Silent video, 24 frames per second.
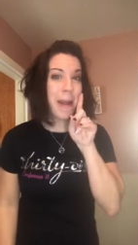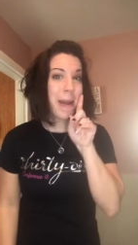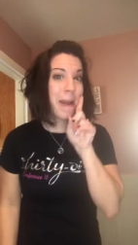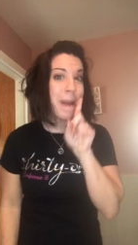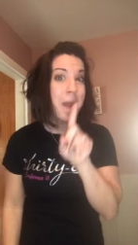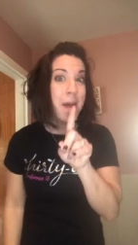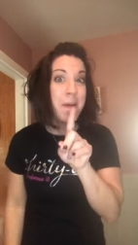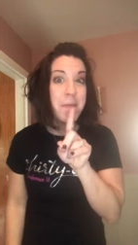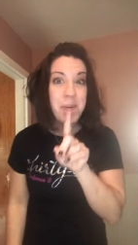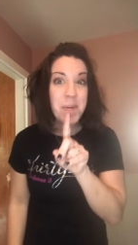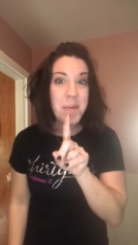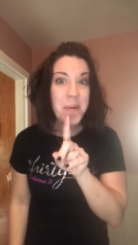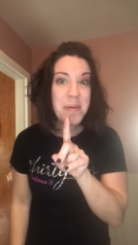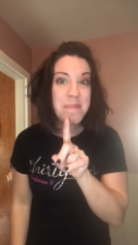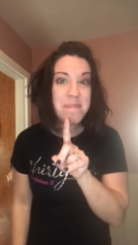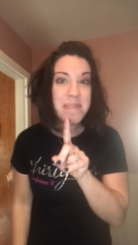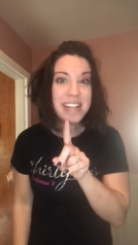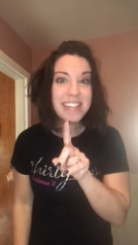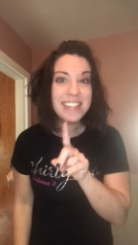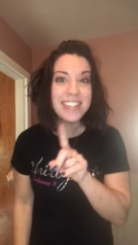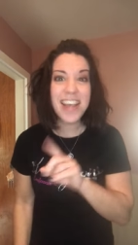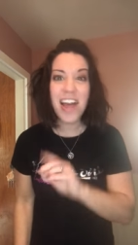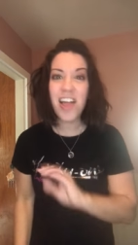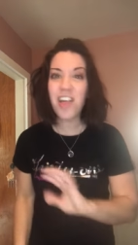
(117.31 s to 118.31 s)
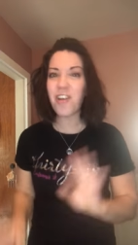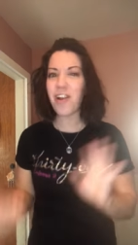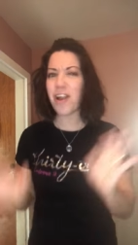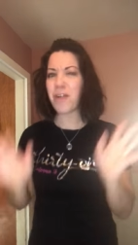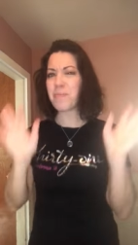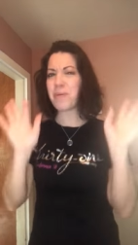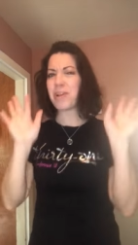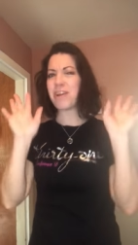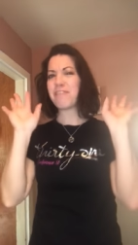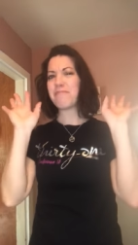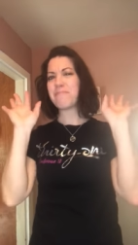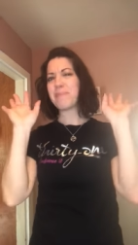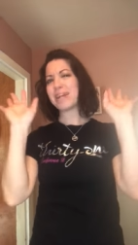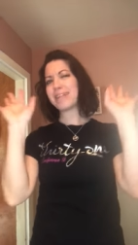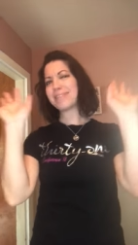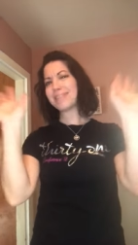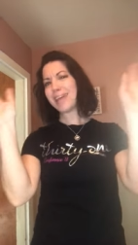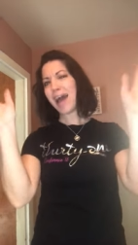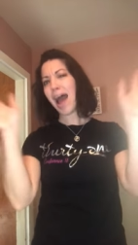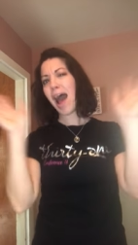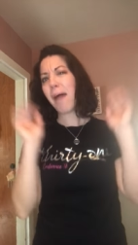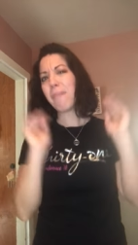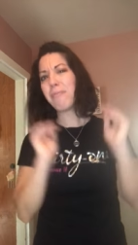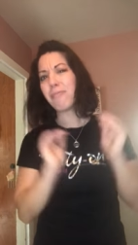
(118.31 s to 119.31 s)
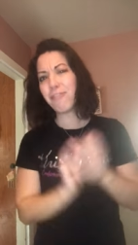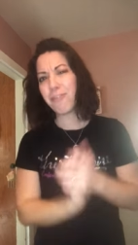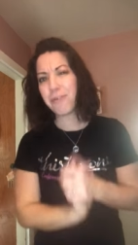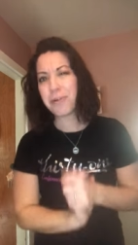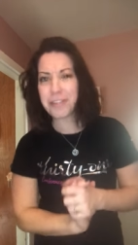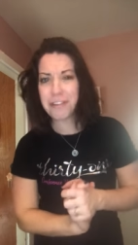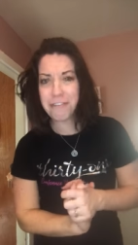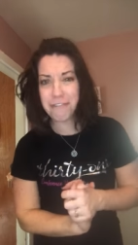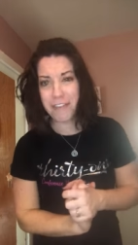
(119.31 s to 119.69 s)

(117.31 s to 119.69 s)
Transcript: Number one bestseller and one of my top for